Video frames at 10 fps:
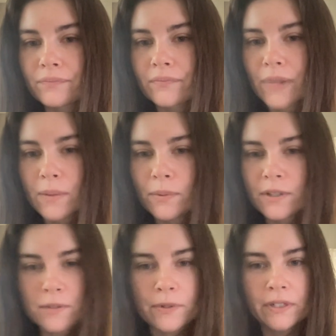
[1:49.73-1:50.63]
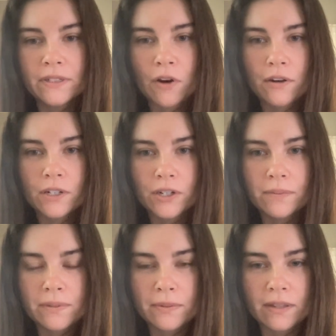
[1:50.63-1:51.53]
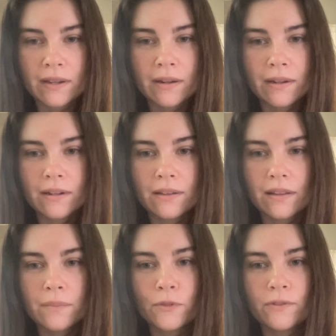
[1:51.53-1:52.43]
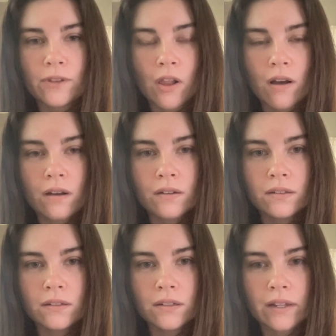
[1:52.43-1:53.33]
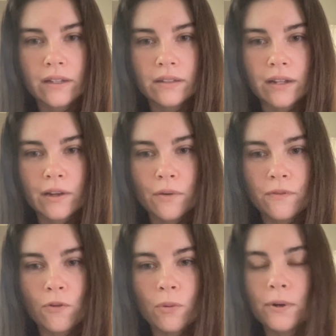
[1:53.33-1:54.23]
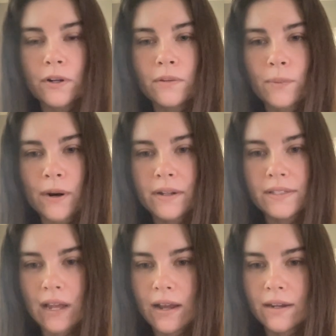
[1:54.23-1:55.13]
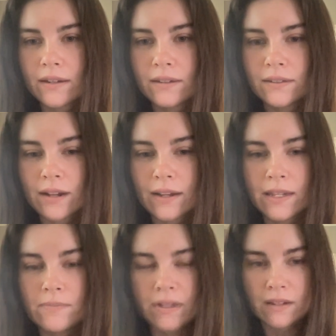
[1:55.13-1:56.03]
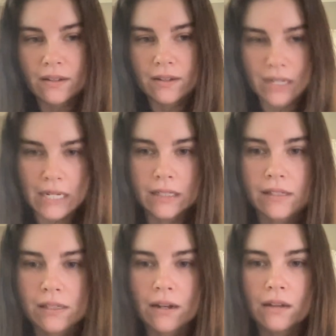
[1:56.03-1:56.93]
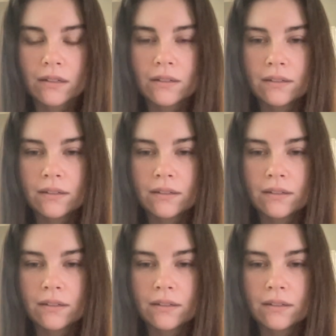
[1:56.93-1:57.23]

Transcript: people experience hardships, but they move along and they go forward, whereas I keep getting stuck.